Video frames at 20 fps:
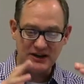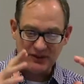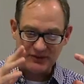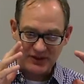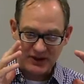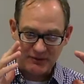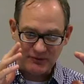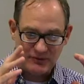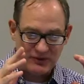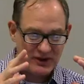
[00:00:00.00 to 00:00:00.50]
and
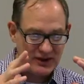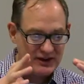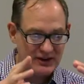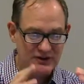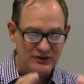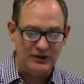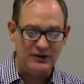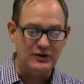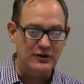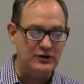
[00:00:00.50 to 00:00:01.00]
they
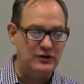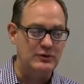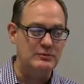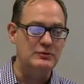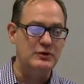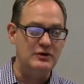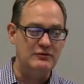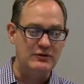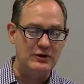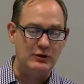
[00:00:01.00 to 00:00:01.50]
continued to
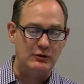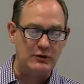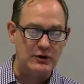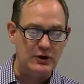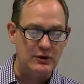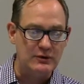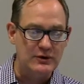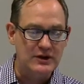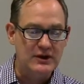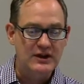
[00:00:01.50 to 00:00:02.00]
move and
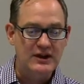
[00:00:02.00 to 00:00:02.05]
grow,